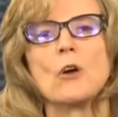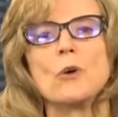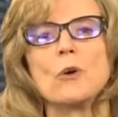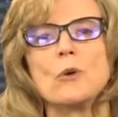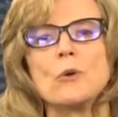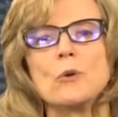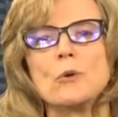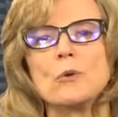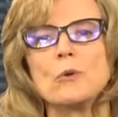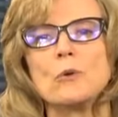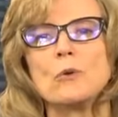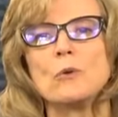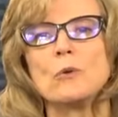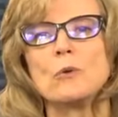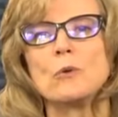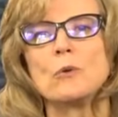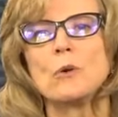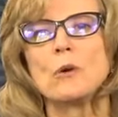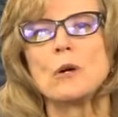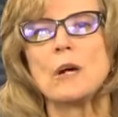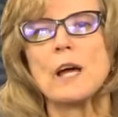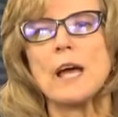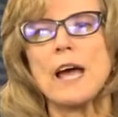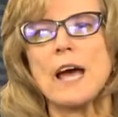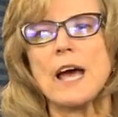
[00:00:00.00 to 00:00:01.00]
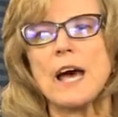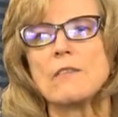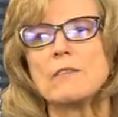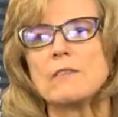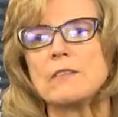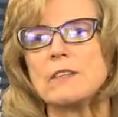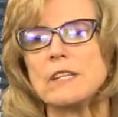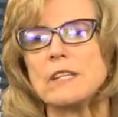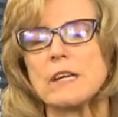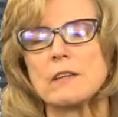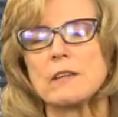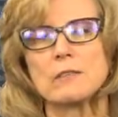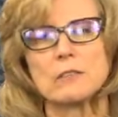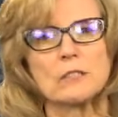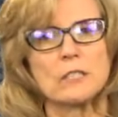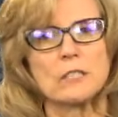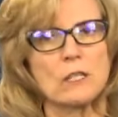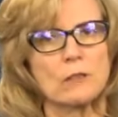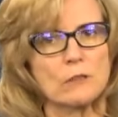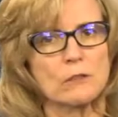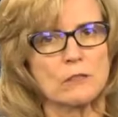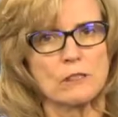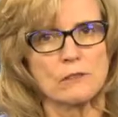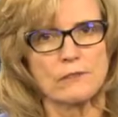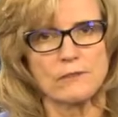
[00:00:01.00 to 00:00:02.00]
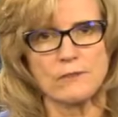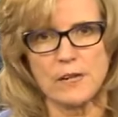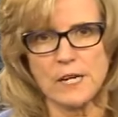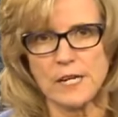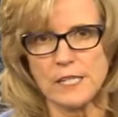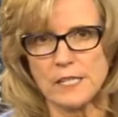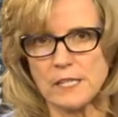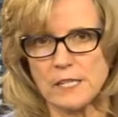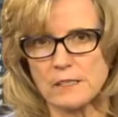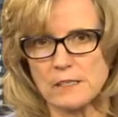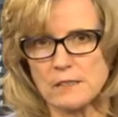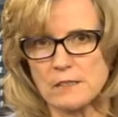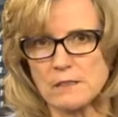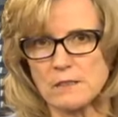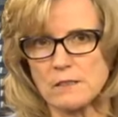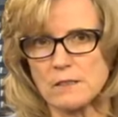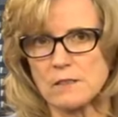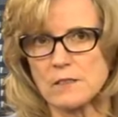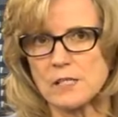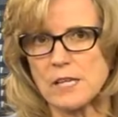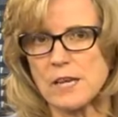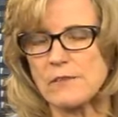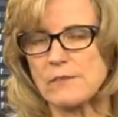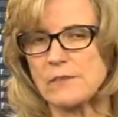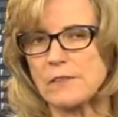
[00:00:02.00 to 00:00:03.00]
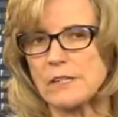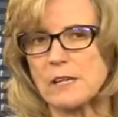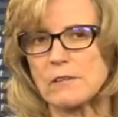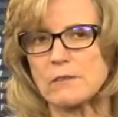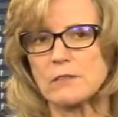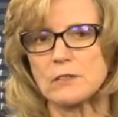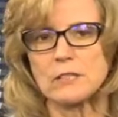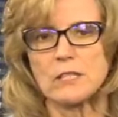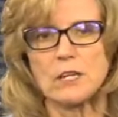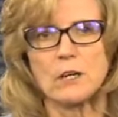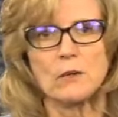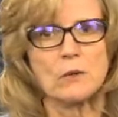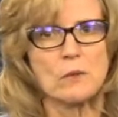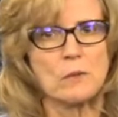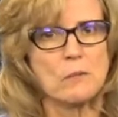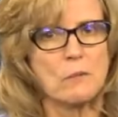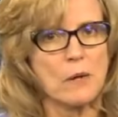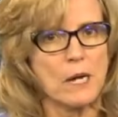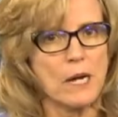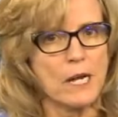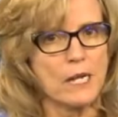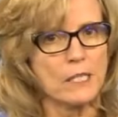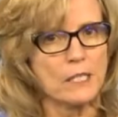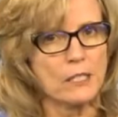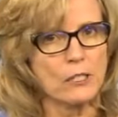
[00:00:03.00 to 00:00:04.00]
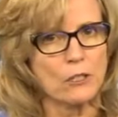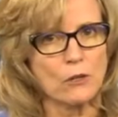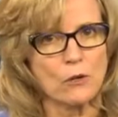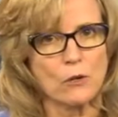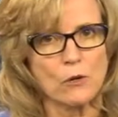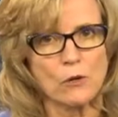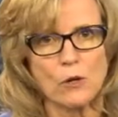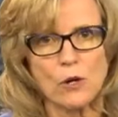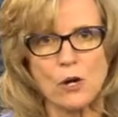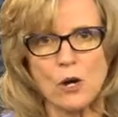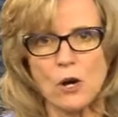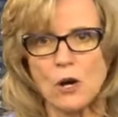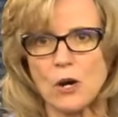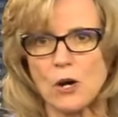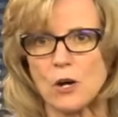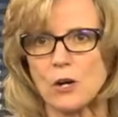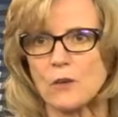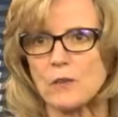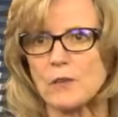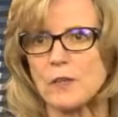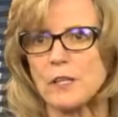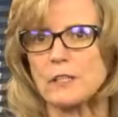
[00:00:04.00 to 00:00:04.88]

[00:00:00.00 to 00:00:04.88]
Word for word: who have never dealt with the finances, have never dealt with buying their own car.